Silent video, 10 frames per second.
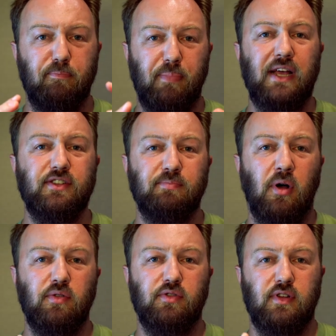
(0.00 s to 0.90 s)
Base
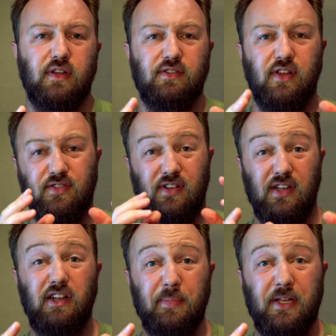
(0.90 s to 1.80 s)
malt does it a
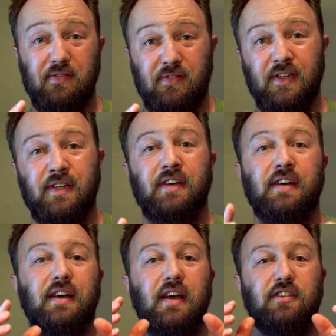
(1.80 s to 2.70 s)
little bit,
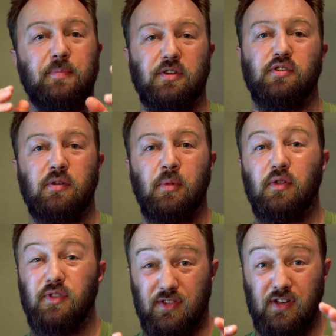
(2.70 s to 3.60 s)
specialty
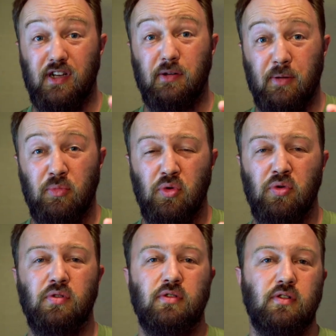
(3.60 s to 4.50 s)
malt does a little bit
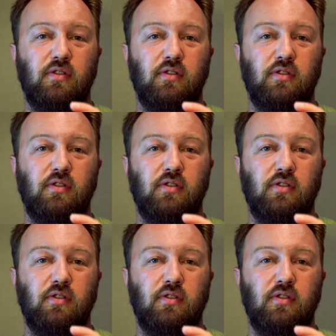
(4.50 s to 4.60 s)
more.